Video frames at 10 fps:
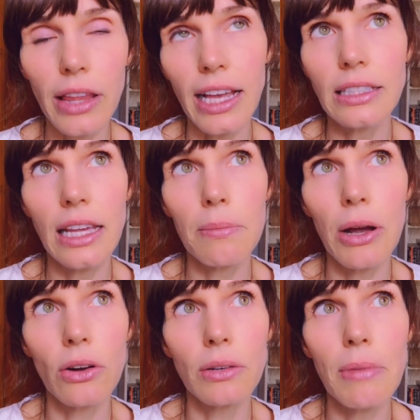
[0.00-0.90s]
like I said,
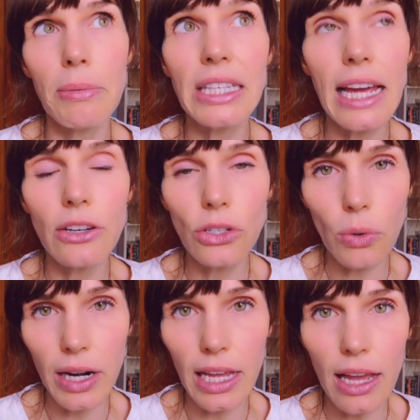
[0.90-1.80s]
about maybe 10 to
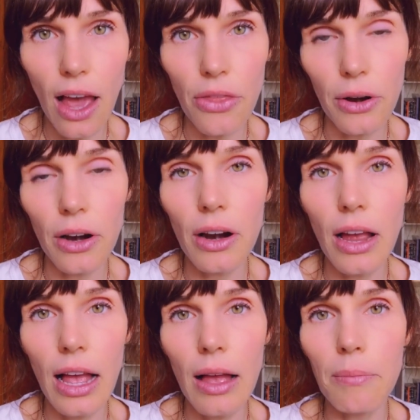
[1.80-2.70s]
20 other
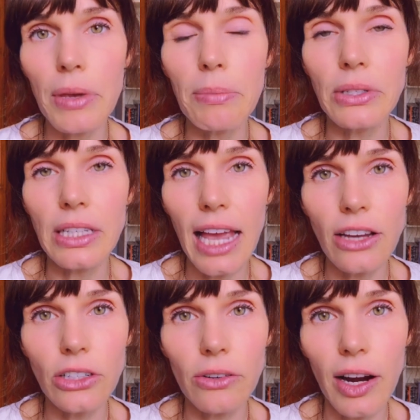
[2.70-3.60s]
people's
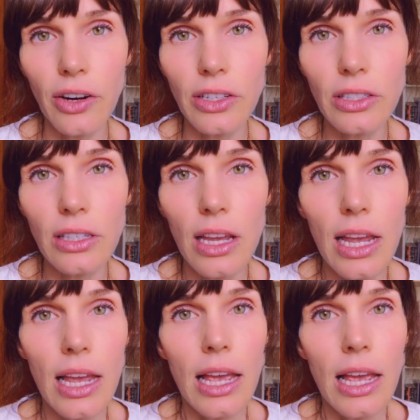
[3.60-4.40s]
Akashic records.